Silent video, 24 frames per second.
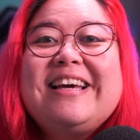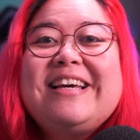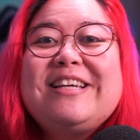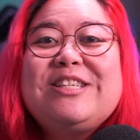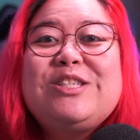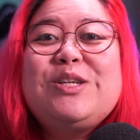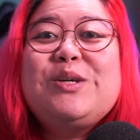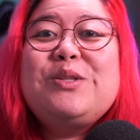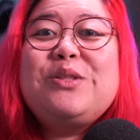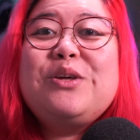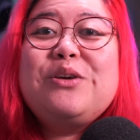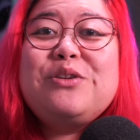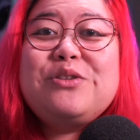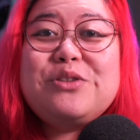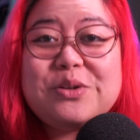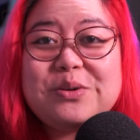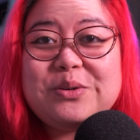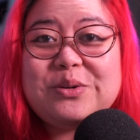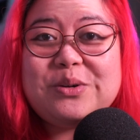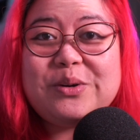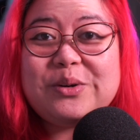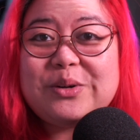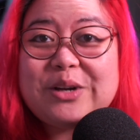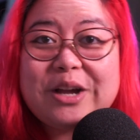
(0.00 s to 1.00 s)
so that
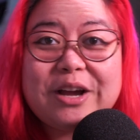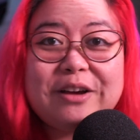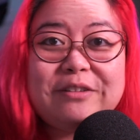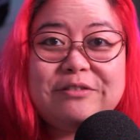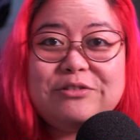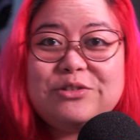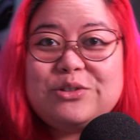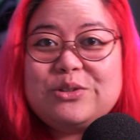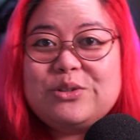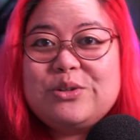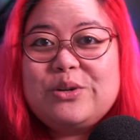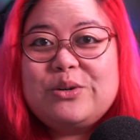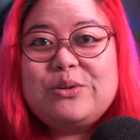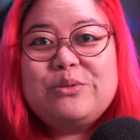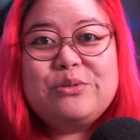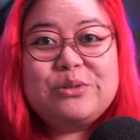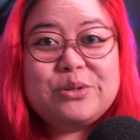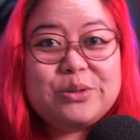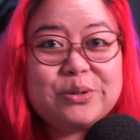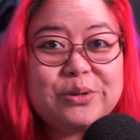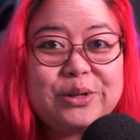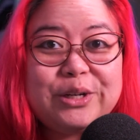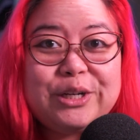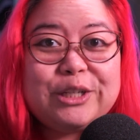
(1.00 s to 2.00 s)
you don't have to go
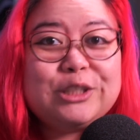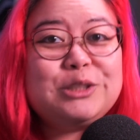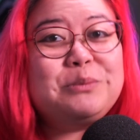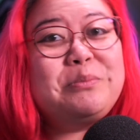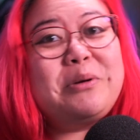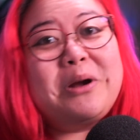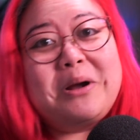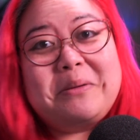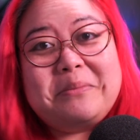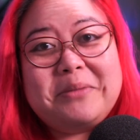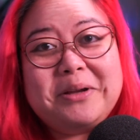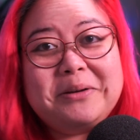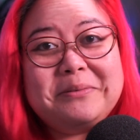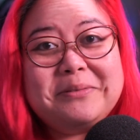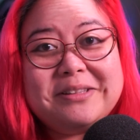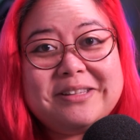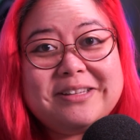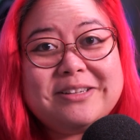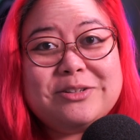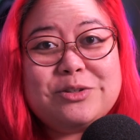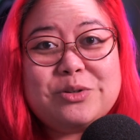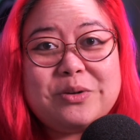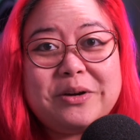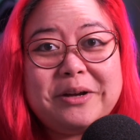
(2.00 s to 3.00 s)
through and experiment with each